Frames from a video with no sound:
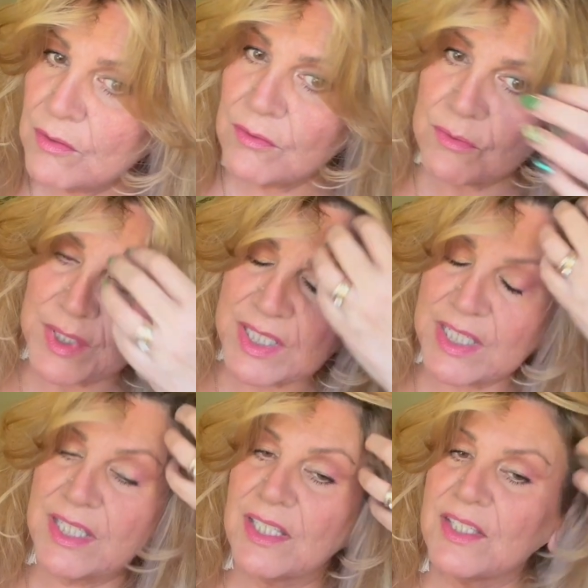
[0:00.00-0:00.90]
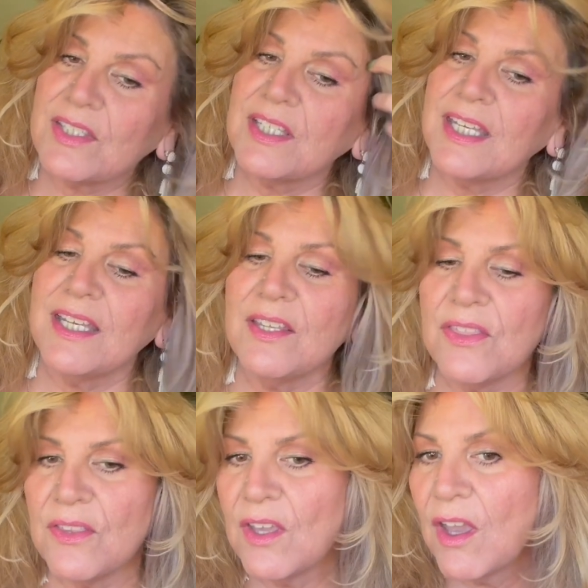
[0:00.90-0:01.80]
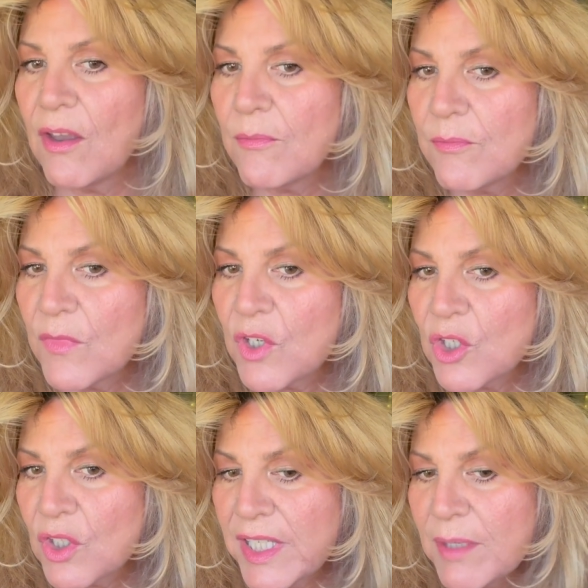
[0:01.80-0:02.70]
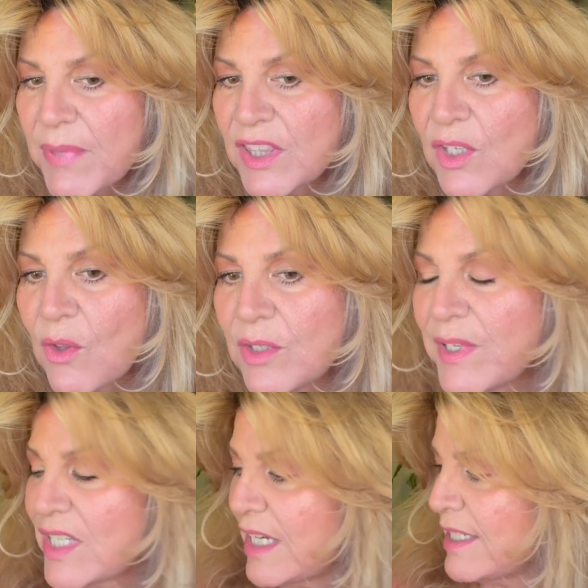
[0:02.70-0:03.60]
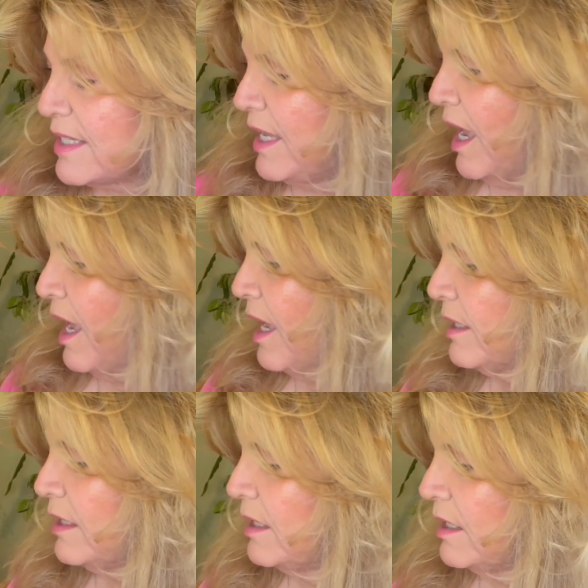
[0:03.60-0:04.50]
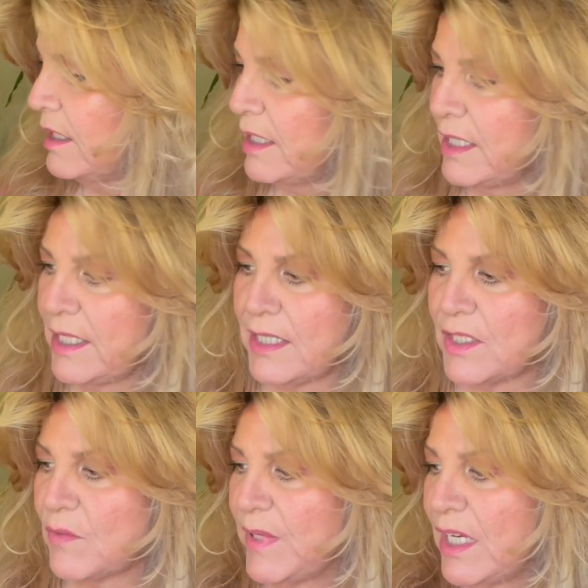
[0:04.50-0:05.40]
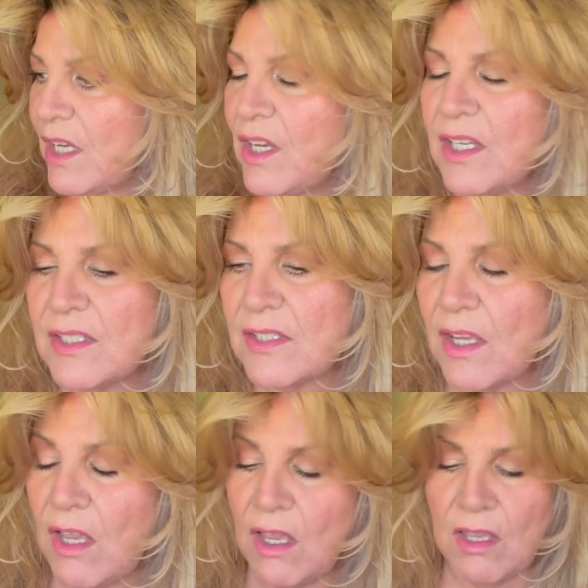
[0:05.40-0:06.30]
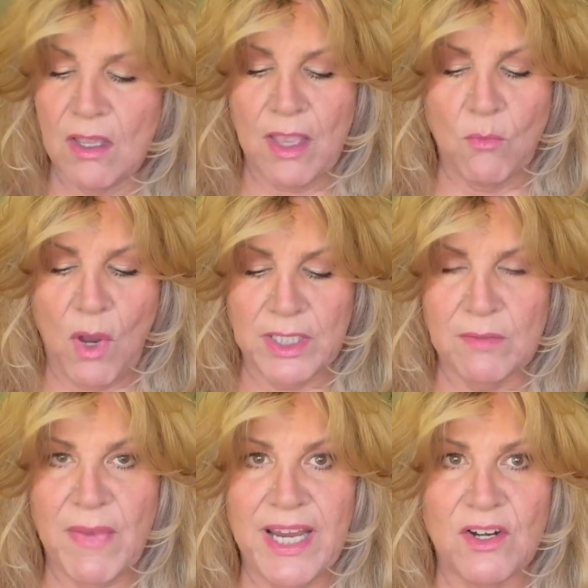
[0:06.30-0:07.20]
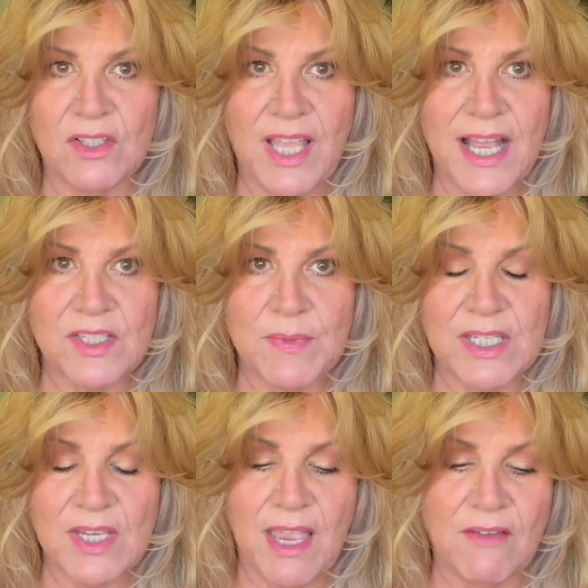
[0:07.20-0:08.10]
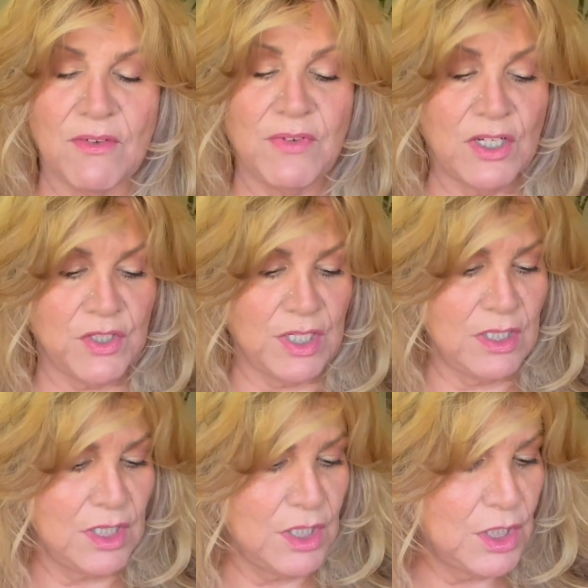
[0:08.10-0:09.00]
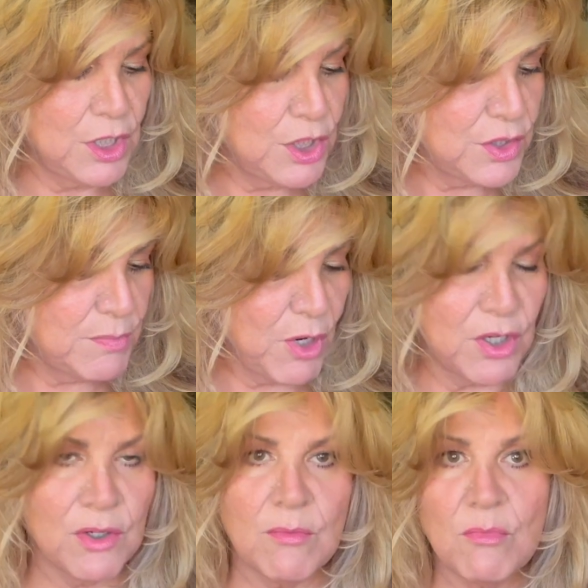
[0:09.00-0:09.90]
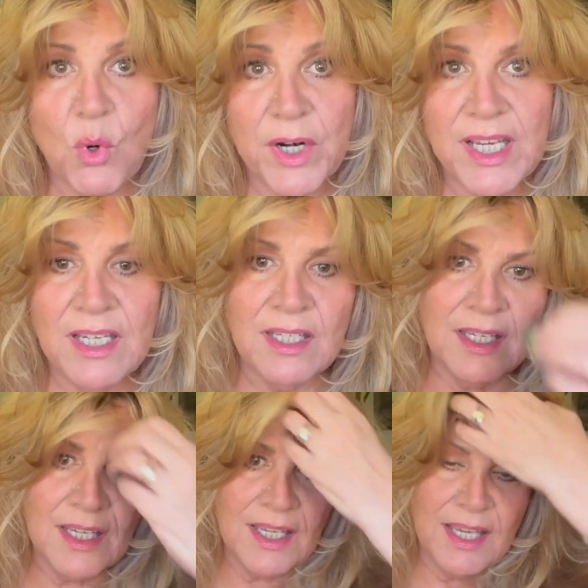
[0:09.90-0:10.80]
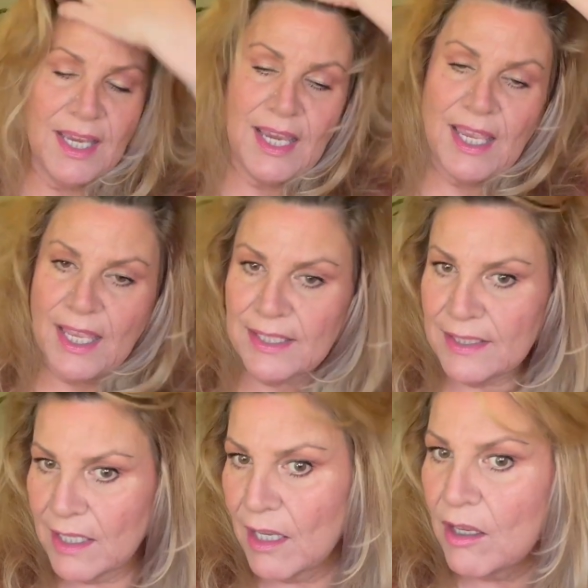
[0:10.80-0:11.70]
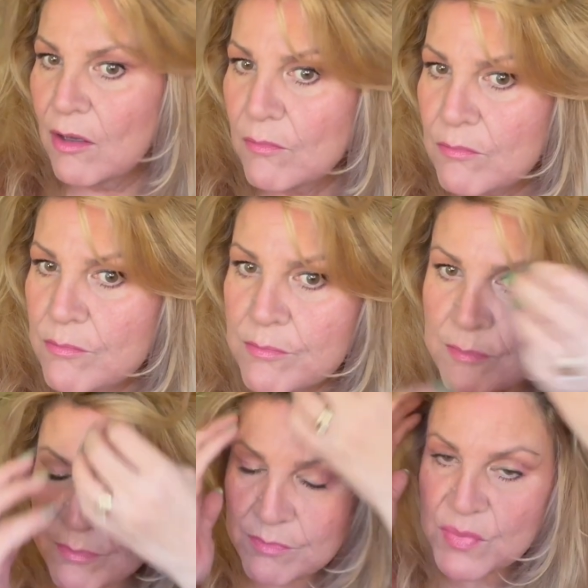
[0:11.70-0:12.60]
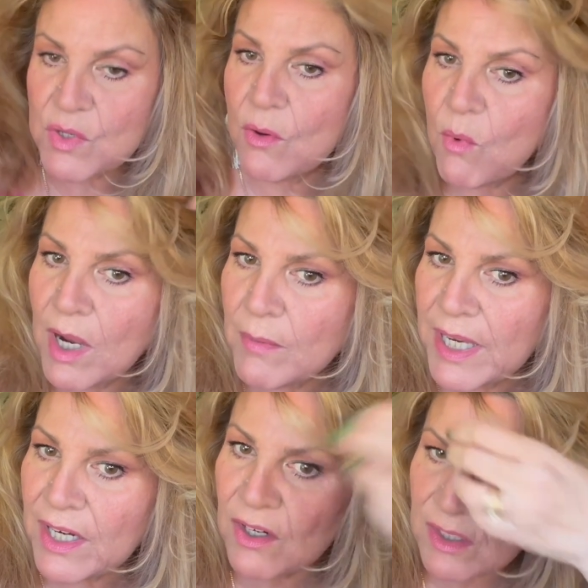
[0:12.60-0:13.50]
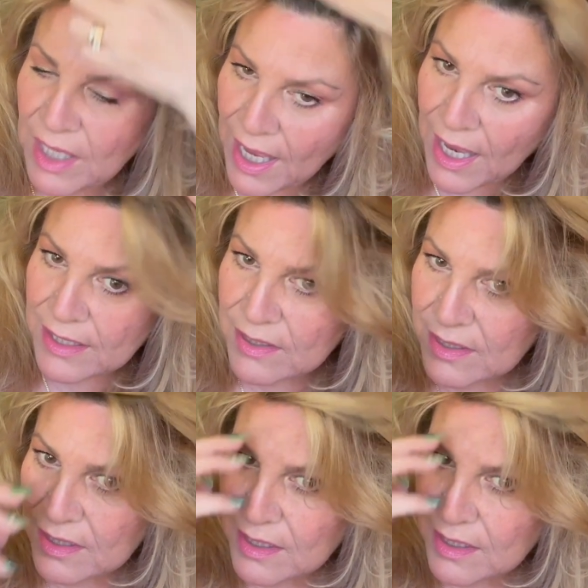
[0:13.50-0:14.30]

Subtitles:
ridiculously curly, but the only reason I did that is because I wanted my hair to last, because I have a function tomorrow morning, and so I wanted my hair to last